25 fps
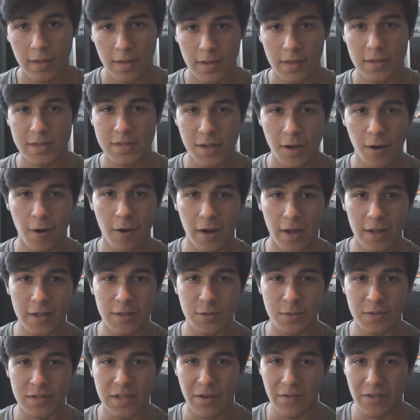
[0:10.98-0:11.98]
it's the R9
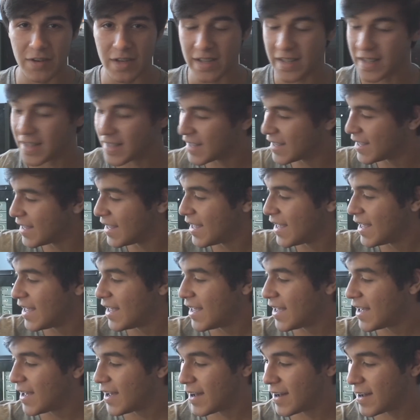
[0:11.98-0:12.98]
270.
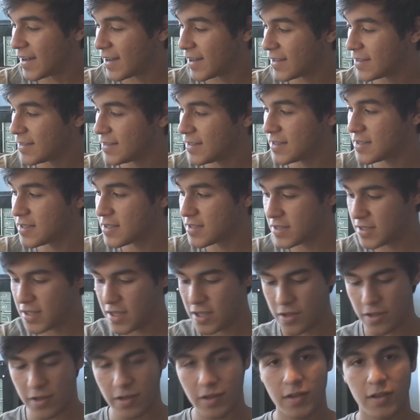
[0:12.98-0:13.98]
This is
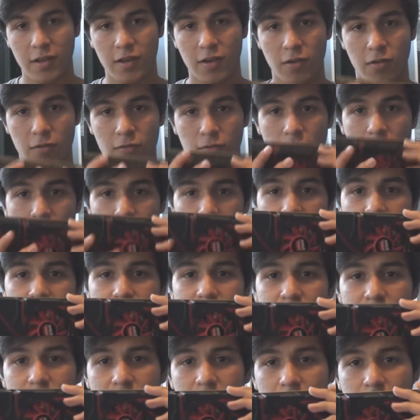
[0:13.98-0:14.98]
the
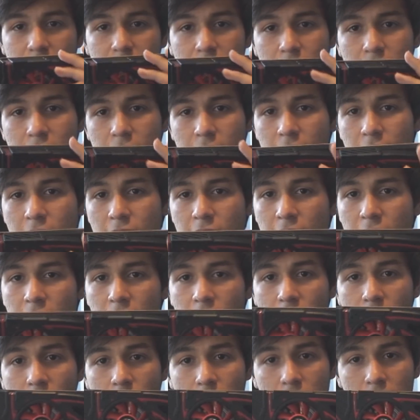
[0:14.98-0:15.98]
reference
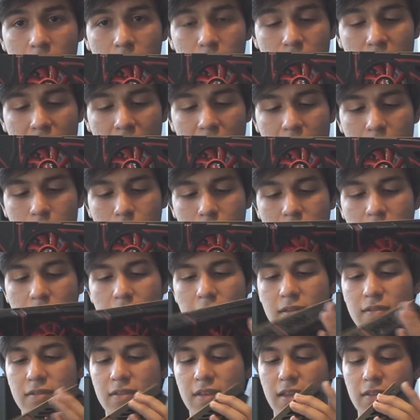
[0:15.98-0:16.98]
card by
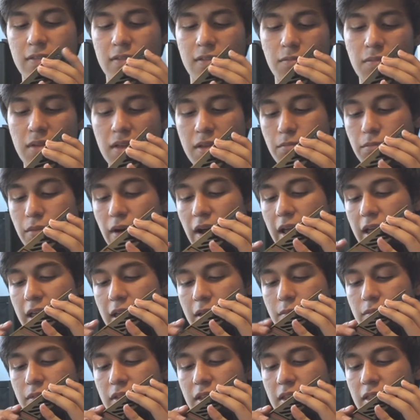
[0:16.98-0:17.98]
AMD, sent to me by
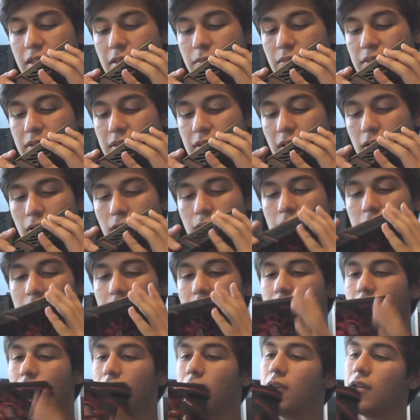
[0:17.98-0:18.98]
AMD
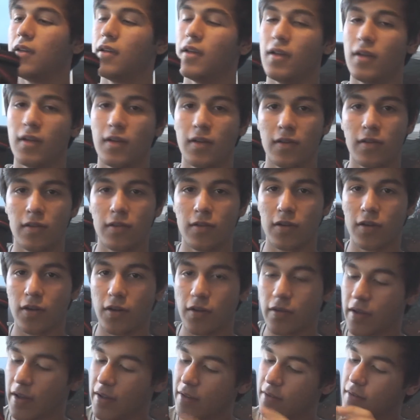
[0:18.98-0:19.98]
themselves. Look
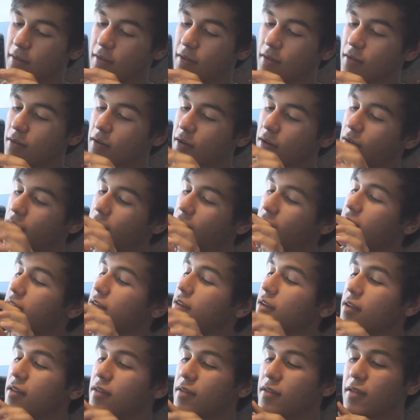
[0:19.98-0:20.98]
how nice
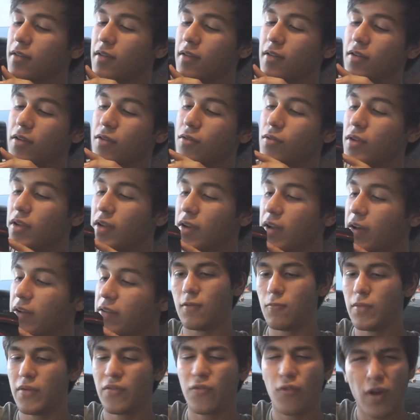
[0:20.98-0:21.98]
it is. It looks really
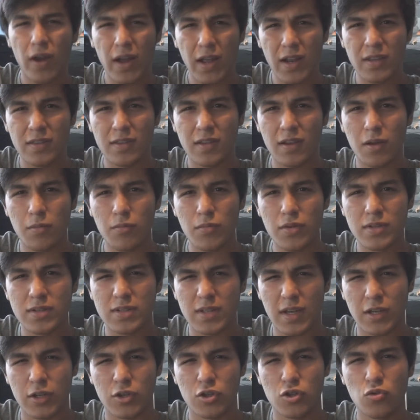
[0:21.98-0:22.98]
nice. Before I get into
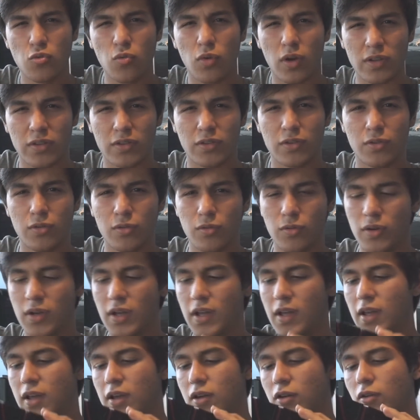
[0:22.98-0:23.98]
numbers, I do want to
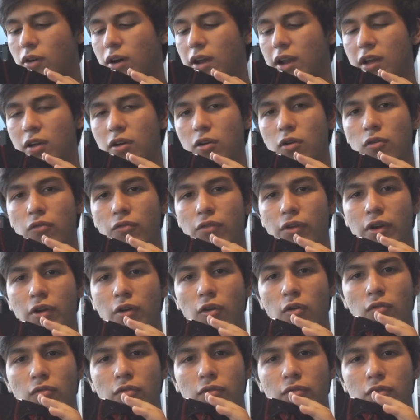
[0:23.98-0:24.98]
go ahead and go over an
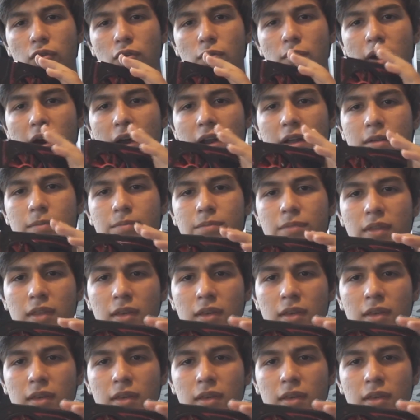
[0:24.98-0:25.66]
overview about it.